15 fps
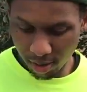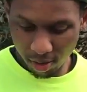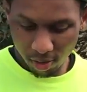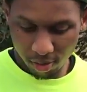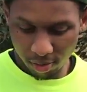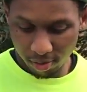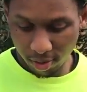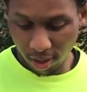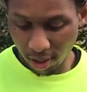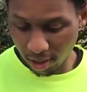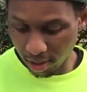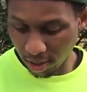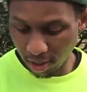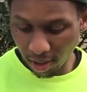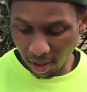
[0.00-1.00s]
So I
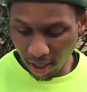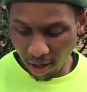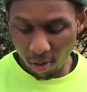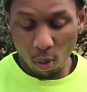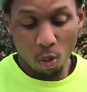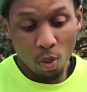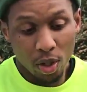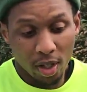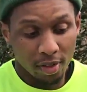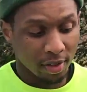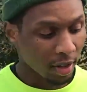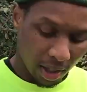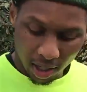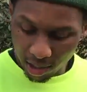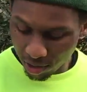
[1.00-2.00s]
gotta take that out. Whatever,
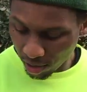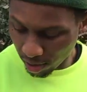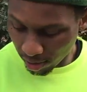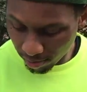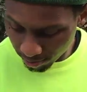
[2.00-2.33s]
catch up.